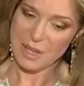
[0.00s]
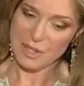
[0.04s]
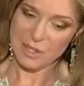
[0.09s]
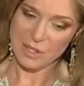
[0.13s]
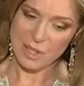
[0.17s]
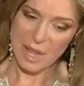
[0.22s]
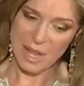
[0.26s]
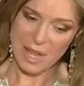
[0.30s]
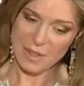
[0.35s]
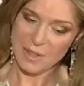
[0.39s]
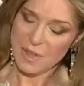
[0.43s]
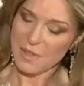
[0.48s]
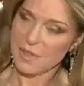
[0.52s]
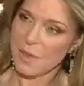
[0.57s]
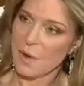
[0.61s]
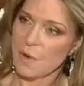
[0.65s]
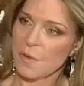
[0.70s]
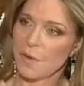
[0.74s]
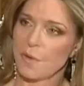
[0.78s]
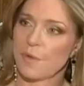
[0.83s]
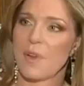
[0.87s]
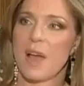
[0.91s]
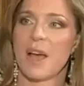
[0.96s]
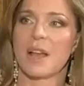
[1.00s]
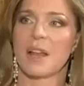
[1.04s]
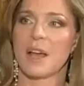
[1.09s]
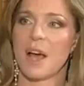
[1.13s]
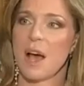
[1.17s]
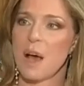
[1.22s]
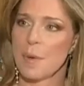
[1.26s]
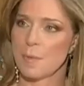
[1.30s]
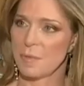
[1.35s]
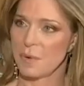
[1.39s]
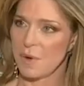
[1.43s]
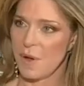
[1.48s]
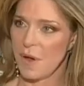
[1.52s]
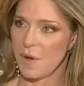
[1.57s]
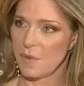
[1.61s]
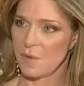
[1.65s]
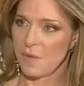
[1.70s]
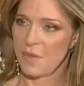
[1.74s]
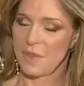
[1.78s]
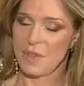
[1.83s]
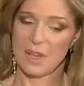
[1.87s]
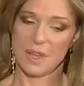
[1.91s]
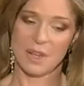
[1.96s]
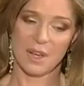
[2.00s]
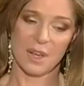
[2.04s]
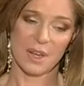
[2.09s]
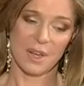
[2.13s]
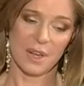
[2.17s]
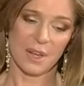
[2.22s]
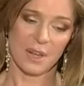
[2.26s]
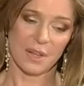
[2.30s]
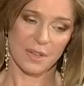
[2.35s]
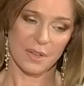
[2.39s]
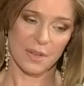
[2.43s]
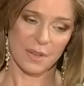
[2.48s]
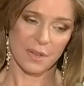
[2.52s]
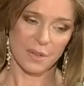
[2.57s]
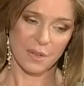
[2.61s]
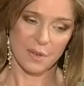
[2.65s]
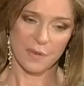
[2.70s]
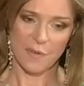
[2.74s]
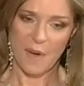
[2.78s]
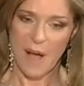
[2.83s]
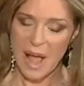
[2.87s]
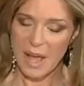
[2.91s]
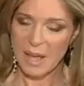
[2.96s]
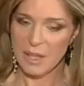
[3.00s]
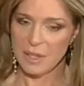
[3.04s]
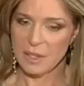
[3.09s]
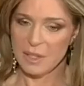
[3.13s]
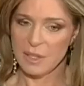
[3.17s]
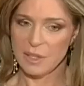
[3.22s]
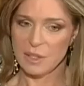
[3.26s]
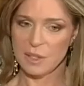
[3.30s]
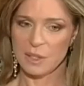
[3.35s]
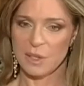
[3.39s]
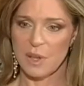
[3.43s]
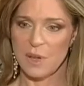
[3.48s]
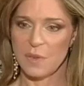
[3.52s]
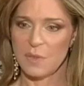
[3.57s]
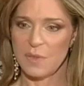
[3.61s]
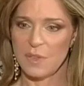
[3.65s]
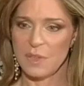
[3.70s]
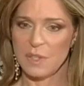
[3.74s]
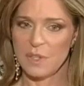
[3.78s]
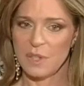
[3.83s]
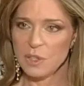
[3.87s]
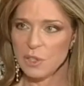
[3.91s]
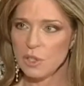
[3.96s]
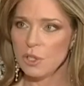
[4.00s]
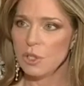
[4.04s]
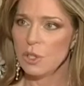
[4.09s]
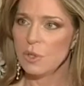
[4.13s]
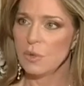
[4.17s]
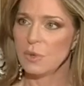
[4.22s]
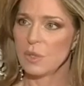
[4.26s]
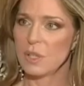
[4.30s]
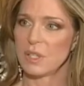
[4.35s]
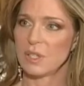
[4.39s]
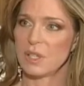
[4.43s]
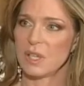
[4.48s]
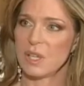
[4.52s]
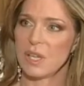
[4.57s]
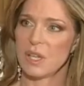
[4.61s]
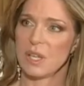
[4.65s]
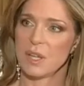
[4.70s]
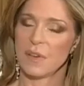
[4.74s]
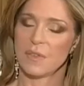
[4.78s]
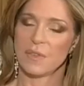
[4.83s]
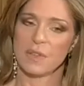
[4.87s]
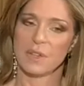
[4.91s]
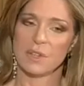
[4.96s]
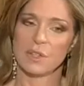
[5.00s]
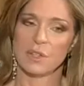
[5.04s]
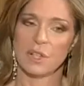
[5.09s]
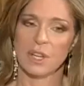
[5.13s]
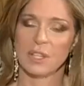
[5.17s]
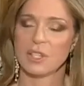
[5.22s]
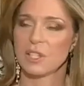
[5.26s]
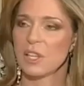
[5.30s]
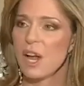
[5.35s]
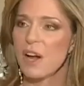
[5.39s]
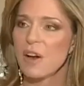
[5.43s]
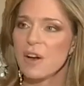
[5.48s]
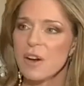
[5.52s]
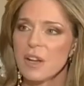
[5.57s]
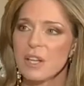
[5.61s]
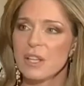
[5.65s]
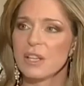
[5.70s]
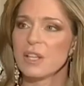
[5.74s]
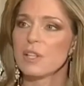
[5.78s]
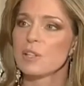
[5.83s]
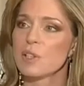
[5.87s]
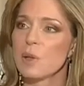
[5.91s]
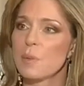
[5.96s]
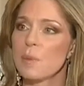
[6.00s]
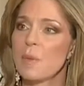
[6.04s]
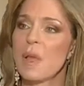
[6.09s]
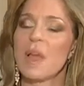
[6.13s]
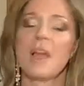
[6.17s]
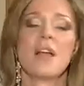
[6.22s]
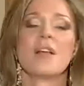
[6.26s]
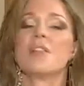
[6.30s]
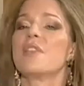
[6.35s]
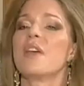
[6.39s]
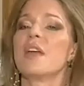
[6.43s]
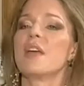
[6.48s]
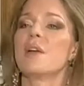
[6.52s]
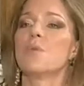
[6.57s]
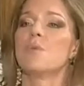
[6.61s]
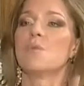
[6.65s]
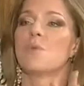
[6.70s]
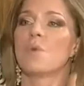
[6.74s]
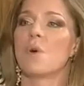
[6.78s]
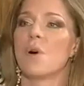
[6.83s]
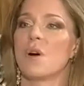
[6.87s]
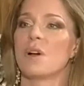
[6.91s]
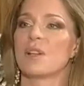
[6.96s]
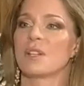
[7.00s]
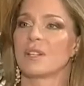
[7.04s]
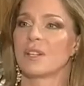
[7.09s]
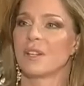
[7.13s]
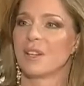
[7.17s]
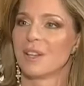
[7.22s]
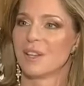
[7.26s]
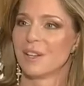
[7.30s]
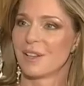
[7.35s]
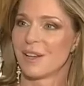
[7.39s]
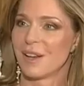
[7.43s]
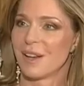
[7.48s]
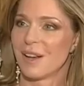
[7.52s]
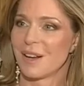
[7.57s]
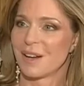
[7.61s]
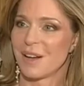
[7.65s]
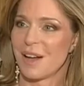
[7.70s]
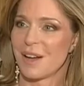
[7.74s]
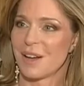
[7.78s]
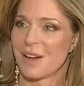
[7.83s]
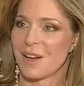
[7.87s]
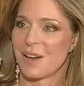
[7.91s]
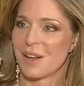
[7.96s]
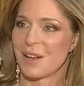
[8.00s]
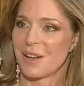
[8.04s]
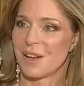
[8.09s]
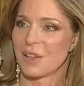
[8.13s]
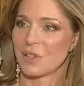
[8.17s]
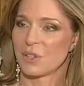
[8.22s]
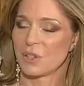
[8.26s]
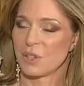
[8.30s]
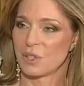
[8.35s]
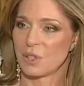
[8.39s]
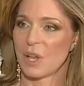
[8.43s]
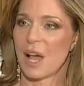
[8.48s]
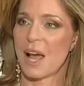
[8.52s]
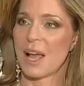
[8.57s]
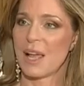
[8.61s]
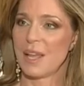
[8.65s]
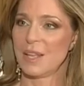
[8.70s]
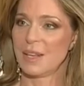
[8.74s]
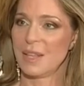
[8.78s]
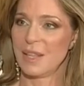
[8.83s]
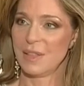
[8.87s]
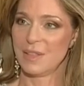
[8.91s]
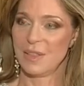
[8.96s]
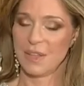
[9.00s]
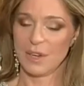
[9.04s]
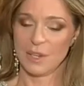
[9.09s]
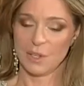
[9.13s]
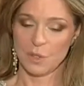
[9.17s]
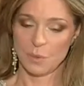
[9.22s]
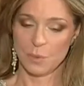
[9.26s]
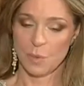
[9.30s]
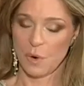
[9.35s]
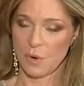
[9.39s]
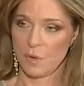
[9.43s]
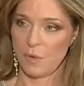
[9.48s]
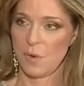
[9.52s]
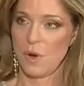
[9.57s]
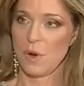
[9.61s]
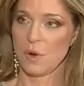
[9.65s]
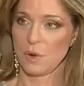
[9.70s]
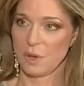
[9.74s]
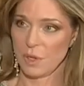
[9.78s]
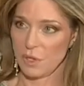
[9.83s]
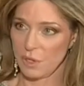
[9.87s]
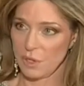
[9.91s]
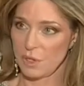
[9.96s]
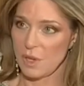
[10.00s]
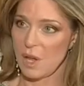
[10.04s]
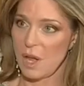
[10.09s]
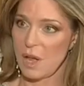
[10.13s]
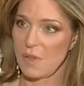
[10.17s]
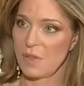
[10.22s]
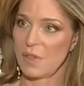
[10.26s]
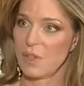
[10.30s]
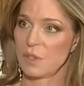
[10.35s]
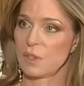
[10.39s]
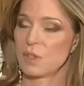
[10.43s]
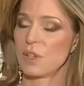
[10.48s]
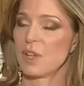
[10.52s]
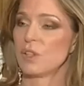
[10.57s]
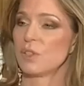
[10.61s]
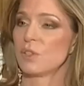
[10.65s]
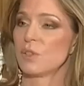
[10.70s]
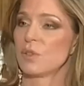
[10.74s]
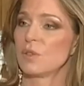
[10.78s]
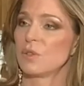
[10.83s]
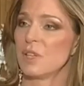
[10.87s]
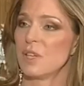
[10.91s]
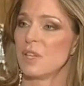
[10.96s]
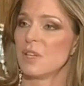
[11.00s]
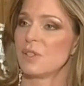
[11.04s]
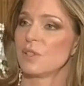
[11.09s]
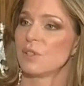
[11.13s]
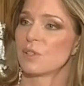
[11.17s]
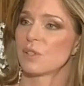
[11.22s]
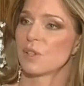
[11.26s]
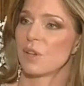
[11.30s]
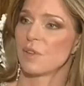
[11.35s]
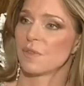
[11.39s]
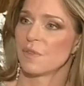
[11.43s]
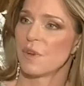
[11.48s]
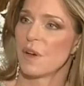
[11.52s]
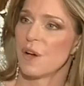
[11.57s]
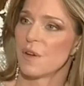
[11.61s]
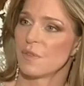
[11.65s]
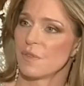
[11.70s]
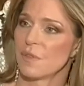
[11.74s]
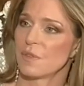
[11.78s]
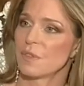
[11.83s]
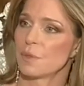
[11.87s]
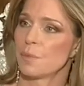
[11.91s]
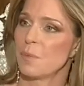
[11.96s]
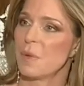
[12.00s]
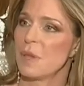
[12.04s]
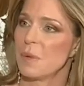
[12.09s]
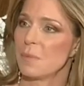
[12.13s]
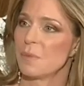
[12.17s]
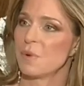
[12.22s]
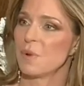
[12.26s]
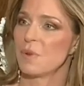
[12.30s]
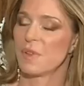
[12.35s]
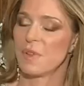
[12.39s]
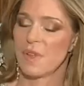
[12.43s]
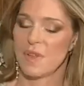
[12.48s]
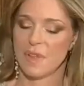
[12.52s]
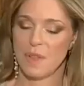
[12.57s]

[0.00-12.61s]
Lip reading: saying that they're fed up of the violence, of the disunity, of the sectarianism. They want a society that is more focused on the essential needs of its people, and